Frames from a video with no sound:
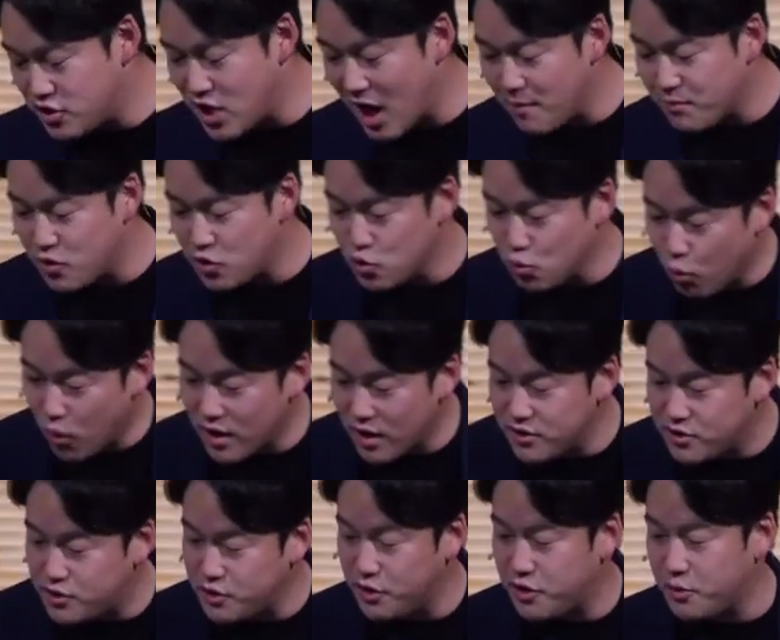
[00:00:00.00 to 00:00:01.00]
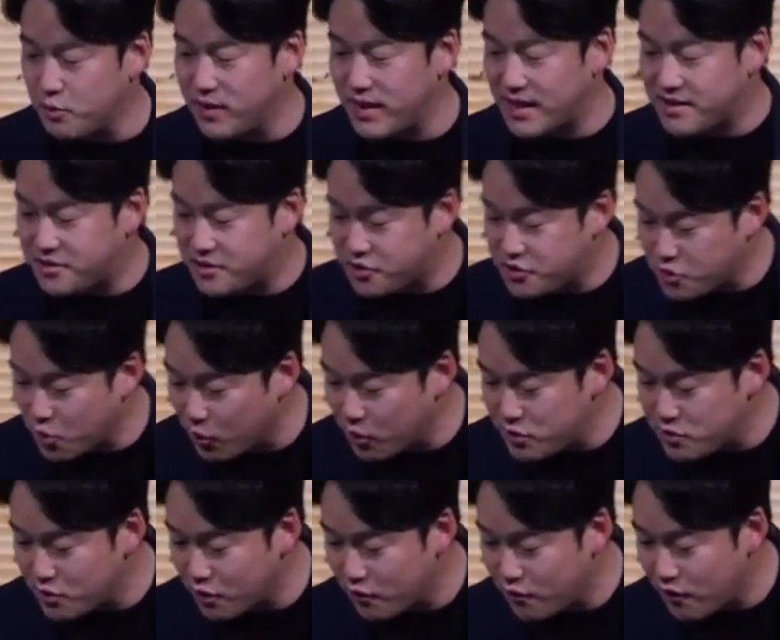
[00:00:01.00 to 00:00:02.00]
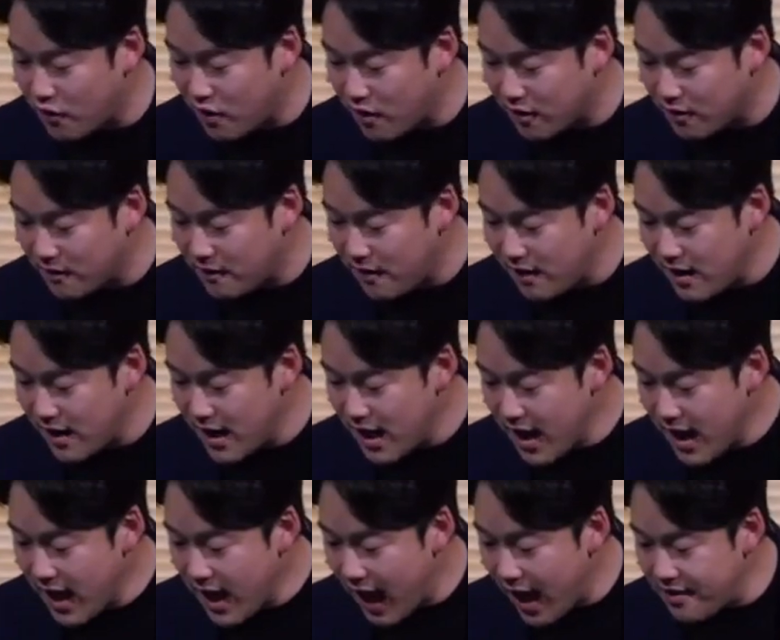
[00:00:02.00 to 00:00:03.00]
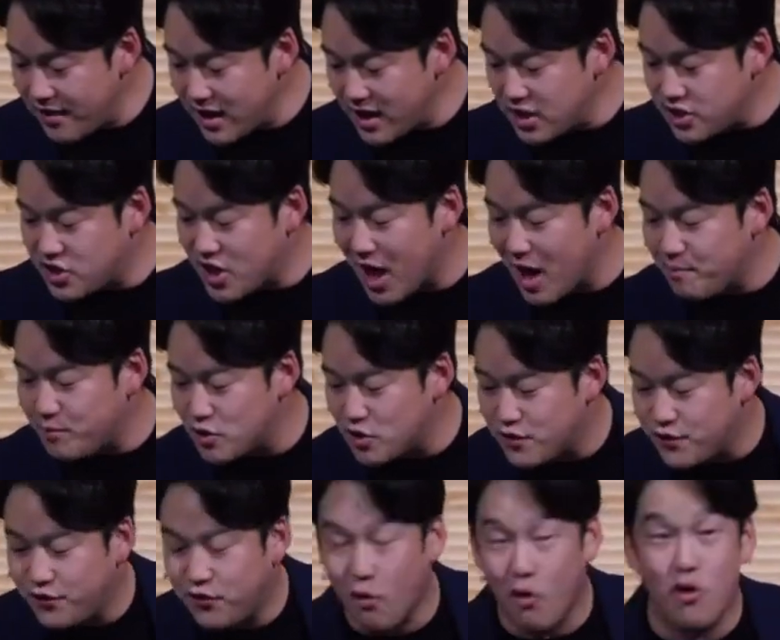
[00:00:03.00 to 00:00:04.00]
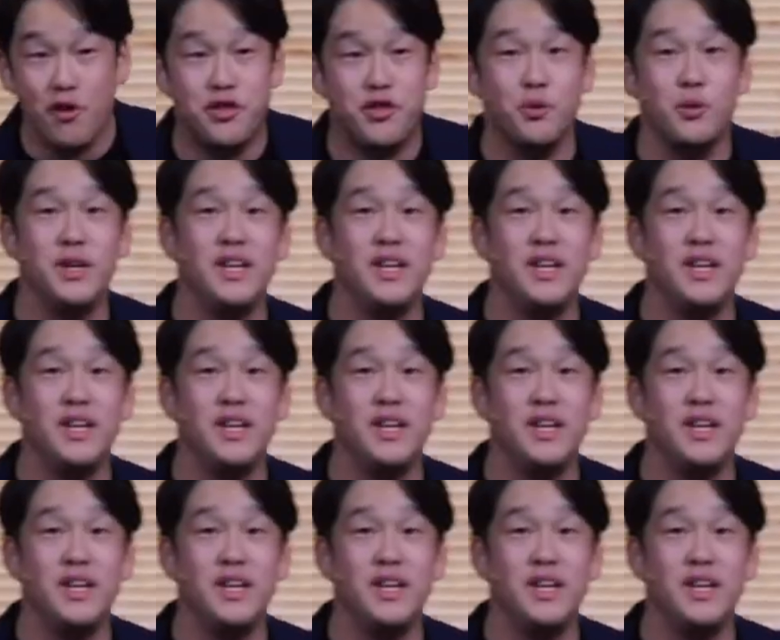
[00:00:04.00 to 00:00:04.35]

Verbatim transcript: chapters one, two, three. That's the story so far. And then in chapters 4 through